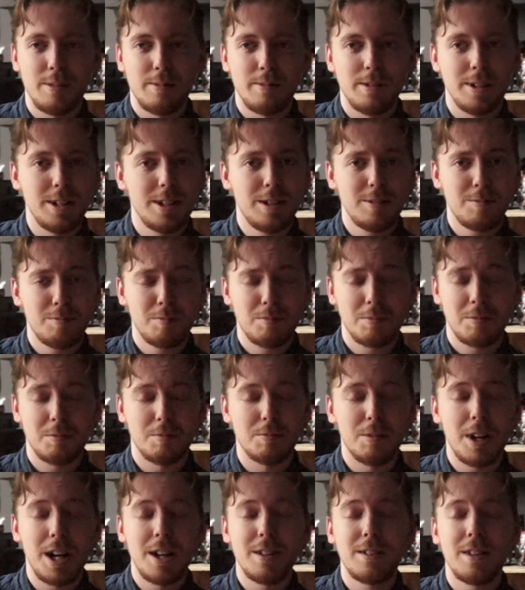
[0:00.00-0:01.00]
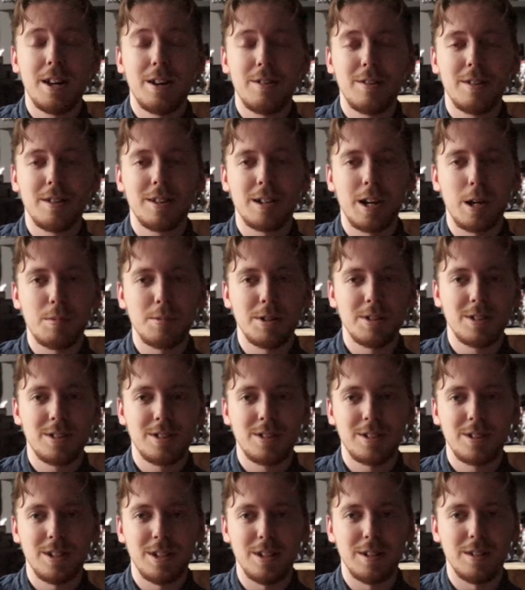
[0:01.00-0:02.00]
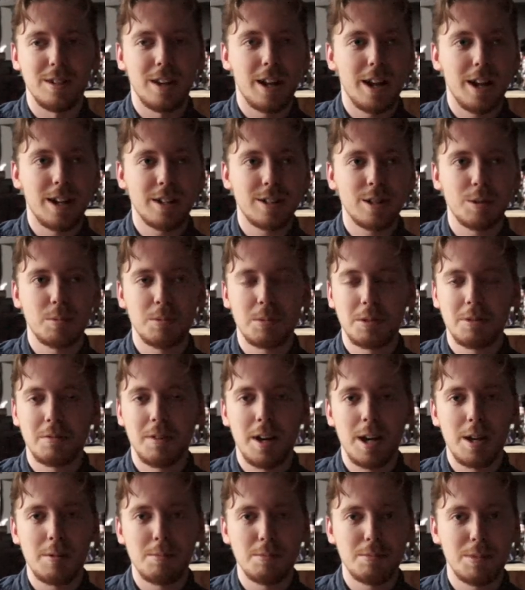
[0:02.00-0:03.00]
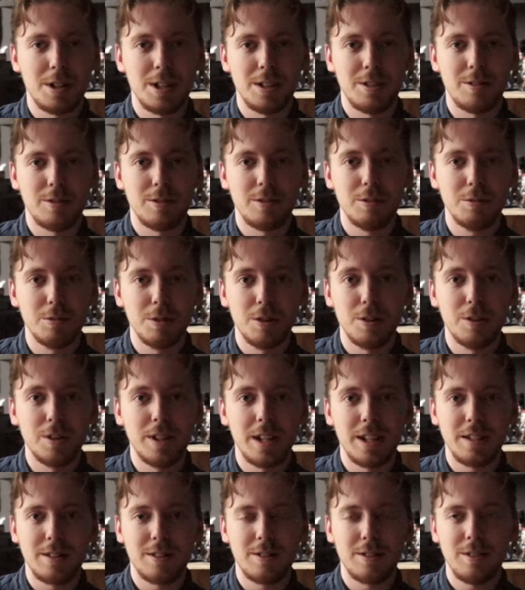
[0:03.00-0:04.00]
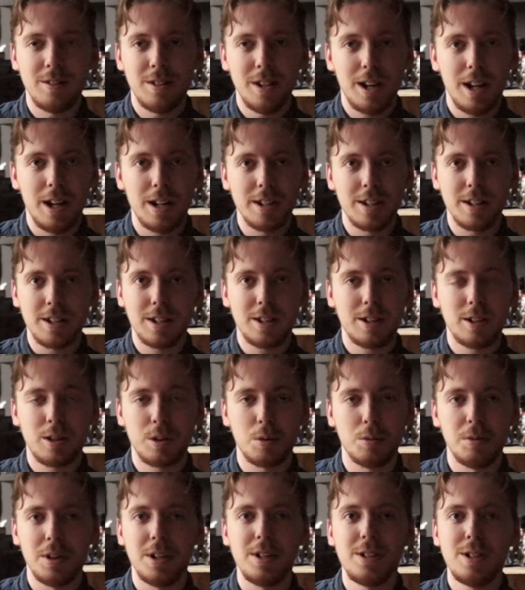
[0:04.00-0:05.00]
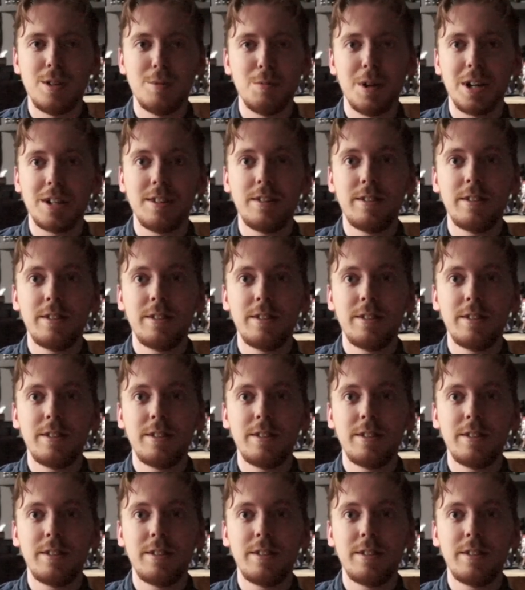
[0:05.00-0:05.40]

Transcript: Uh, write down in the comments and like, subscribe and do all that other crazy wacky